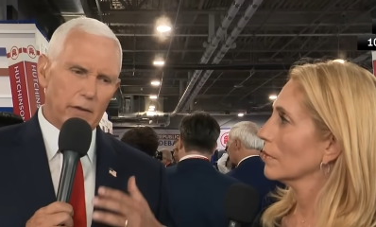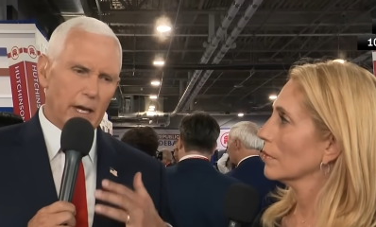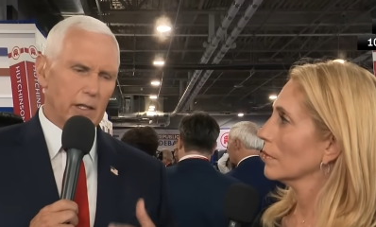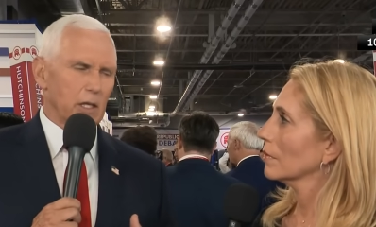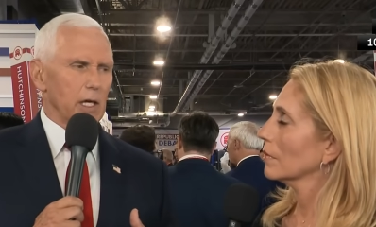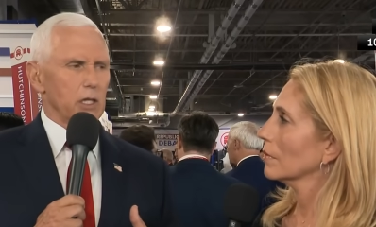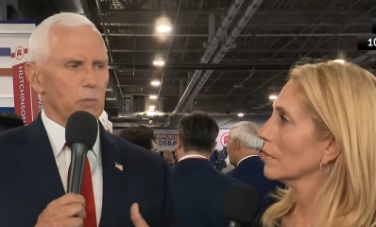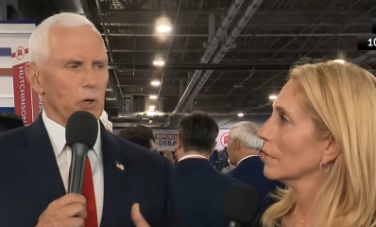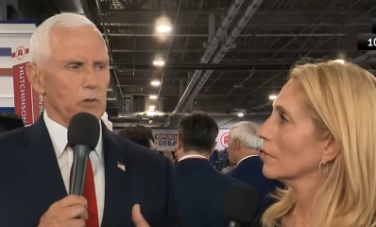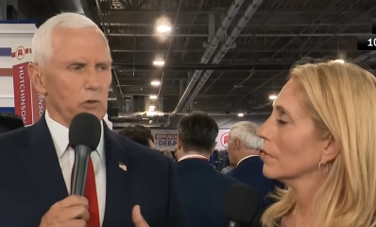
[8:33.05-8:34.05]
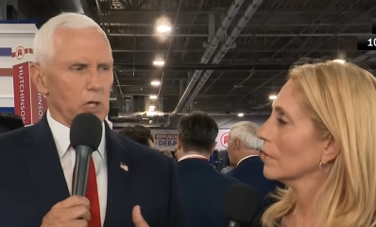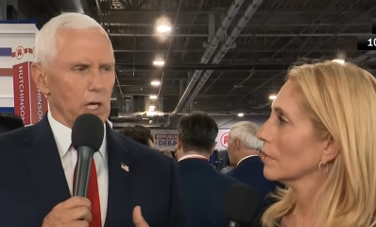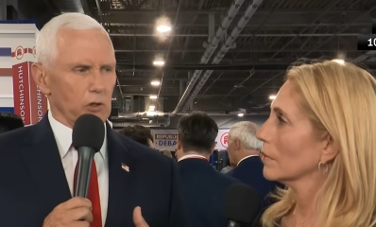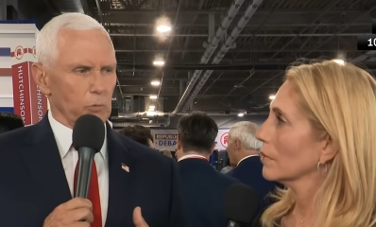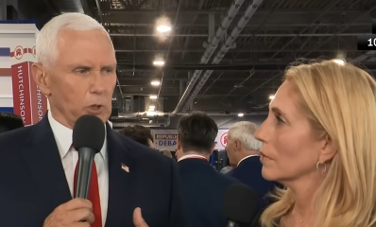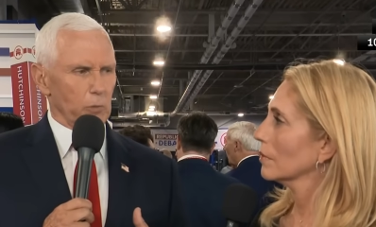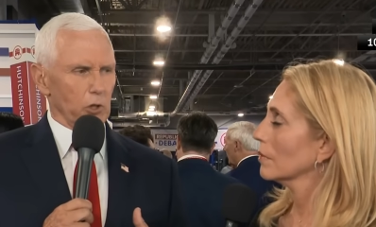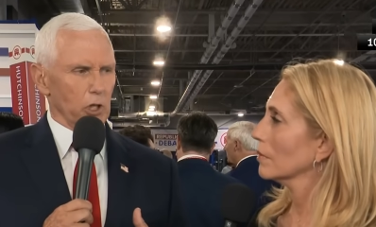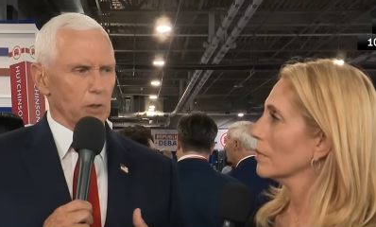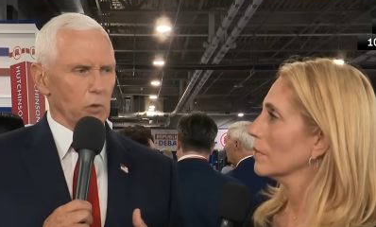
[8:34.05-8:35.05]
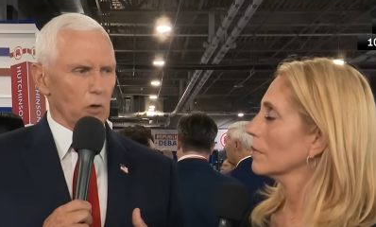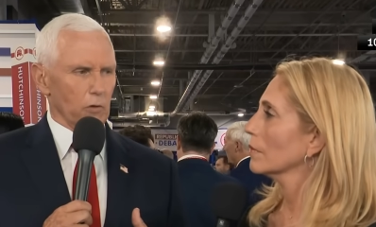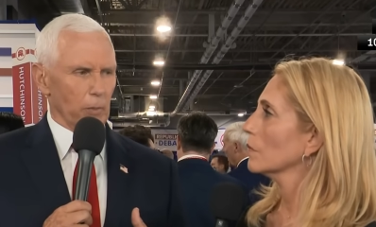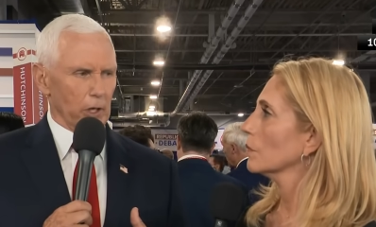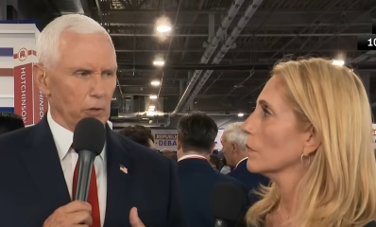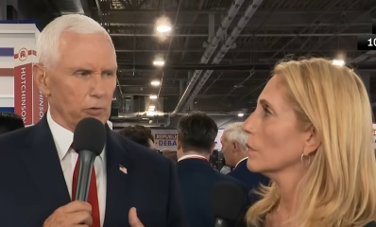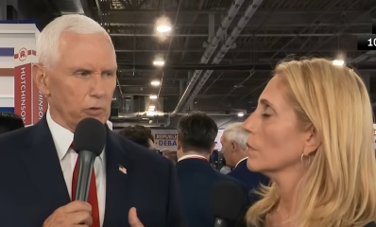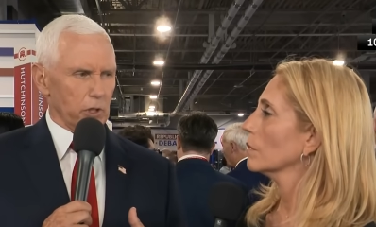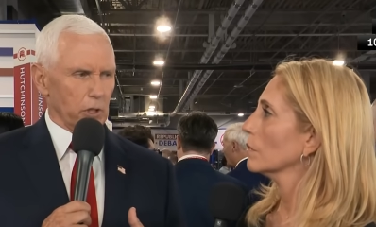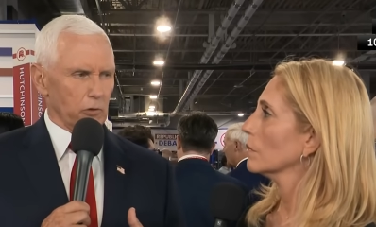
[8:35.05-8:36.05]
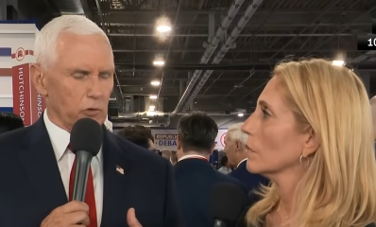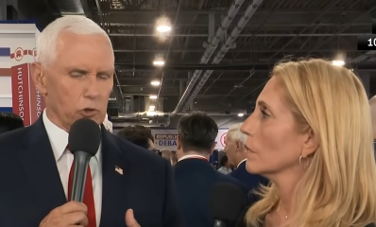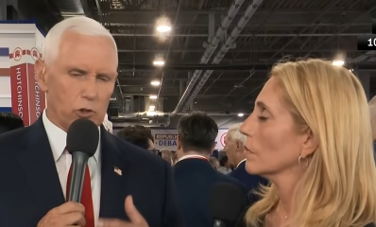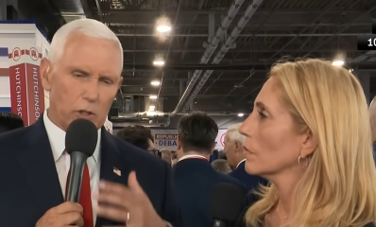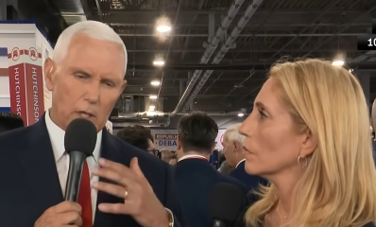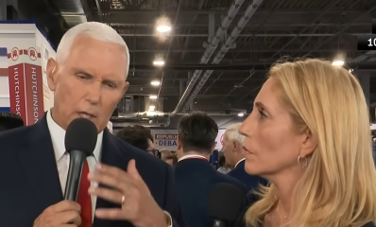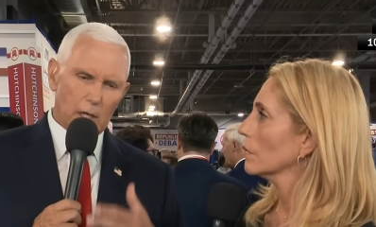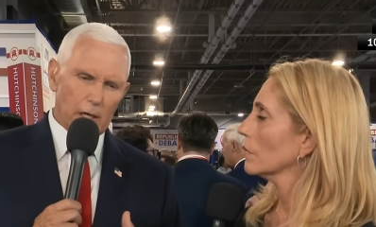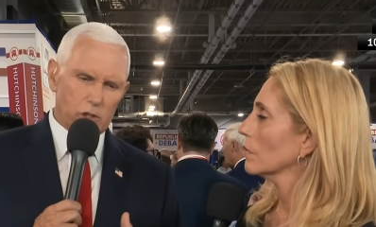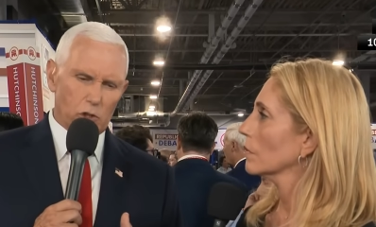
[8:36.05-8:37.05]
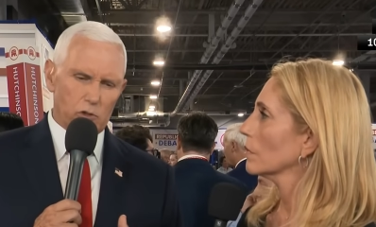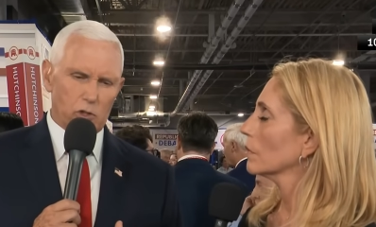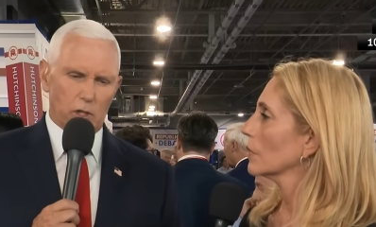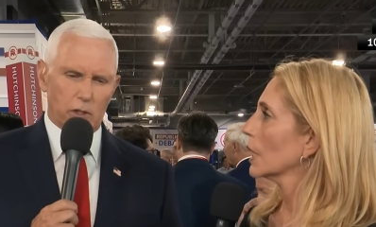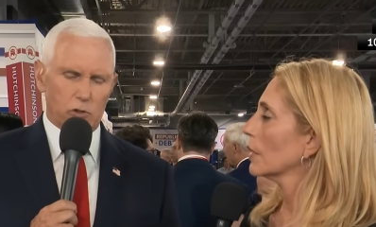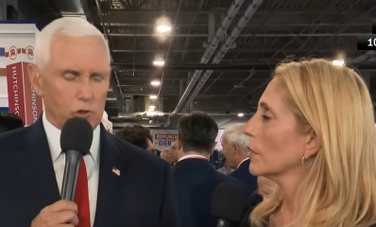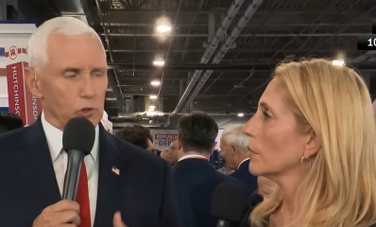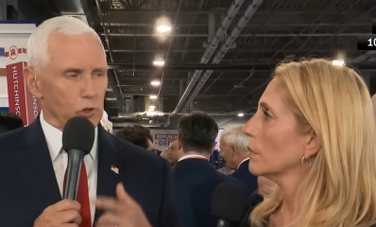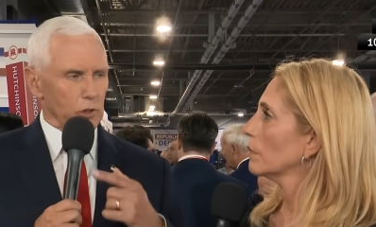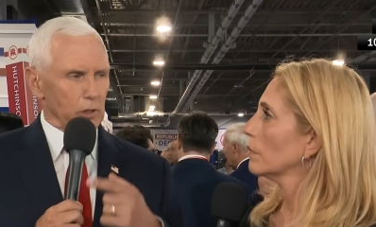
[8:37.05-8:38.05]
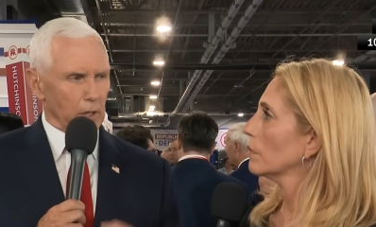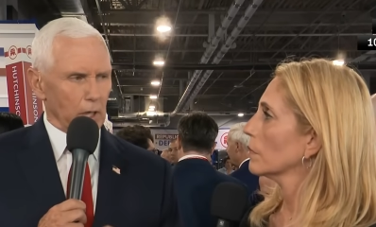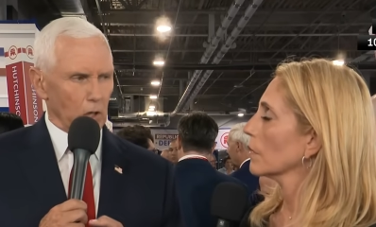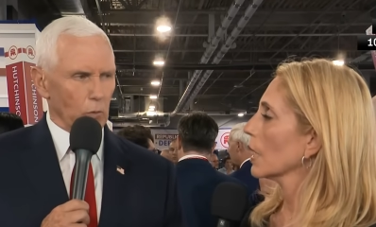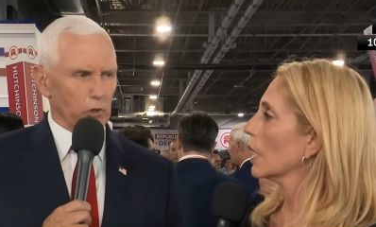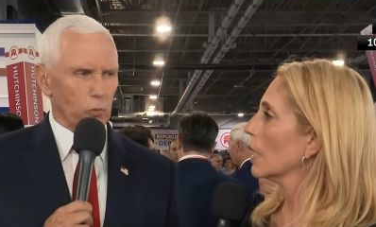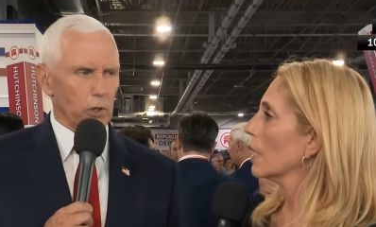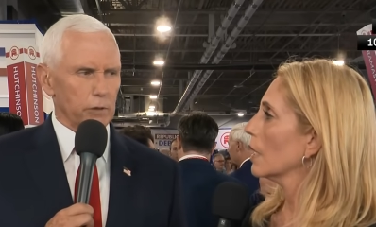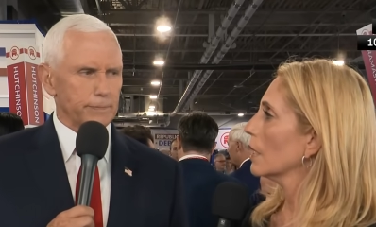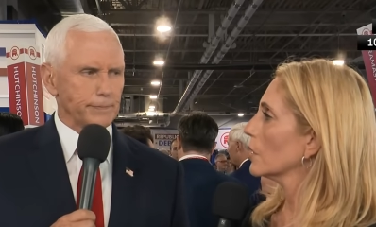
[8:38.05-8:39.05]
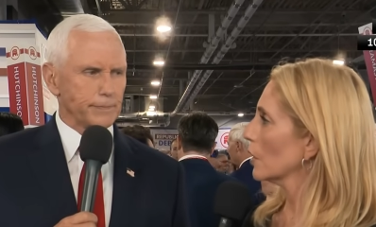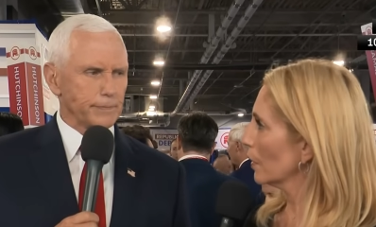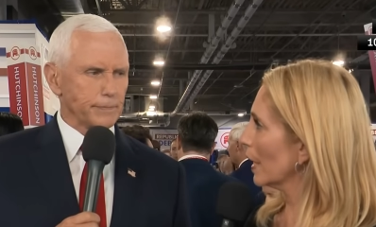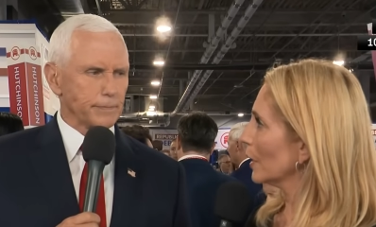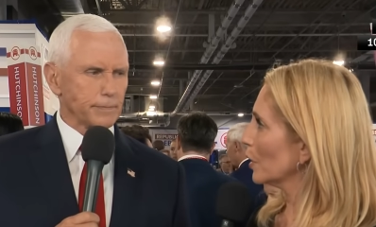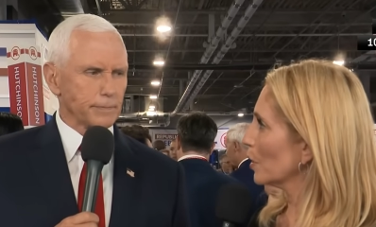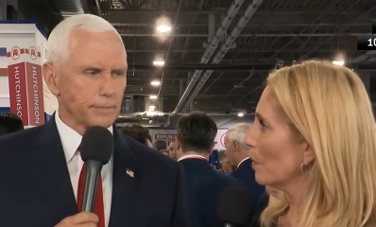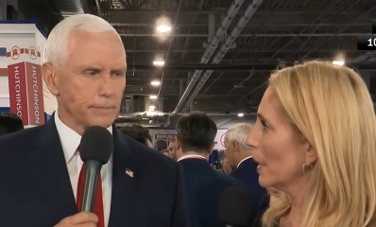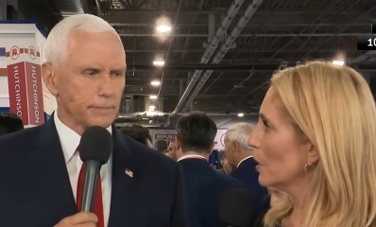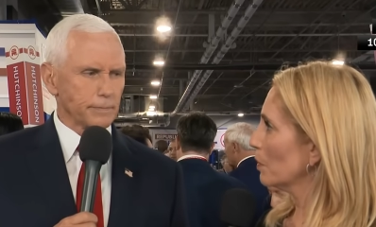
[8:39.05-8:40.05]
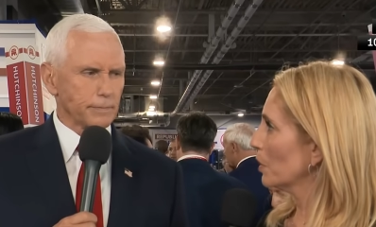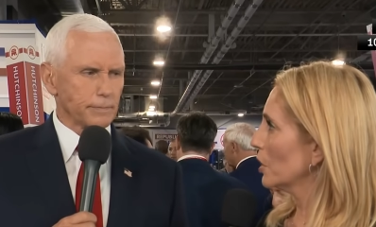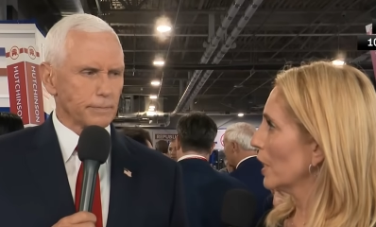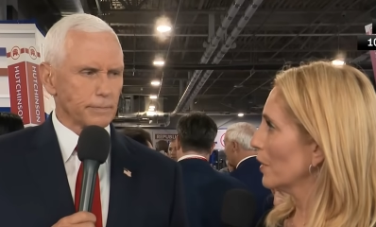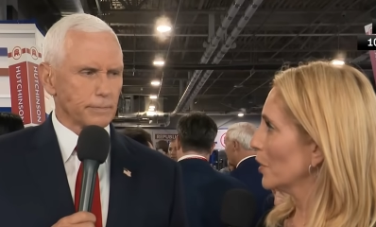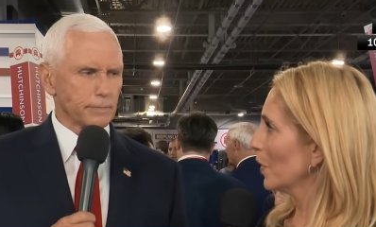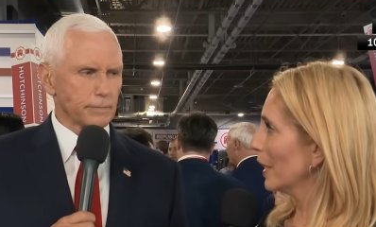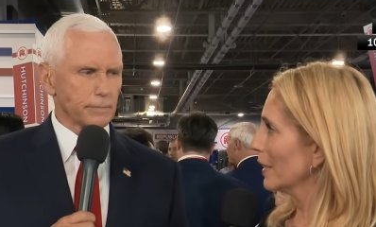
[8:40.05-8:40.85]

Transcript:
Speaker 1: that day the president asked me to put him over my oath to the Constitution. I chose the Constitution and I always will.
Speaker 2: Sir, thank you so much. Appreciate you joining